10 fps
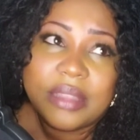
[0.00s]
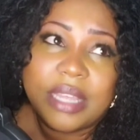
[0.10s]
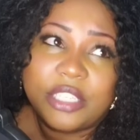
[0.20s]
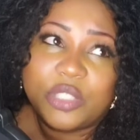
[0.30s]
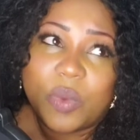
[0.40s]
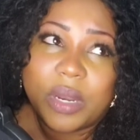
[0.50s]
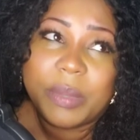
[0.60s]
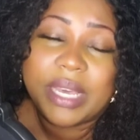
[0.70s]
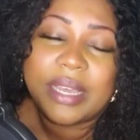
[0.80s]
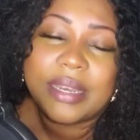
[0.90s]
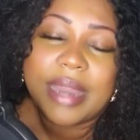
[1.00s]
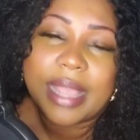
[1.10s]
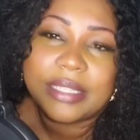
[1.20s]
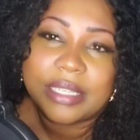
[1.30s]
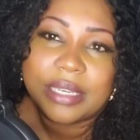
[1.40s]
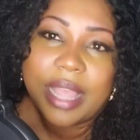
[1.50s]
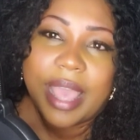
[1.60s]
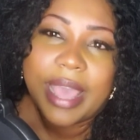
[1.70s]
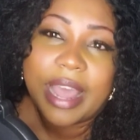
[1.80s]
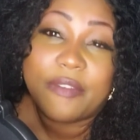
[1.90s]
They just want to be connected
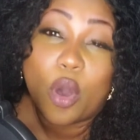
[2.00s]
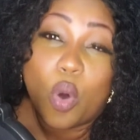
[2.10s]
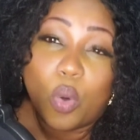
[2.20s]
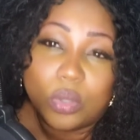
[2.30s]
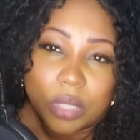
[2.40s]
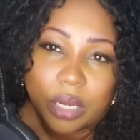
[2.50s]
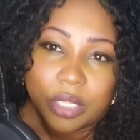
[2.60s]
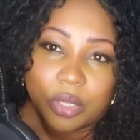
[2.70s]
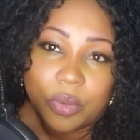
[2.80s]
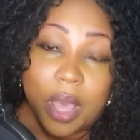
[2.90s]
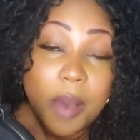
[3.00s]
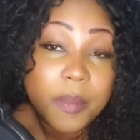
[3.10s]
and have a hold on you.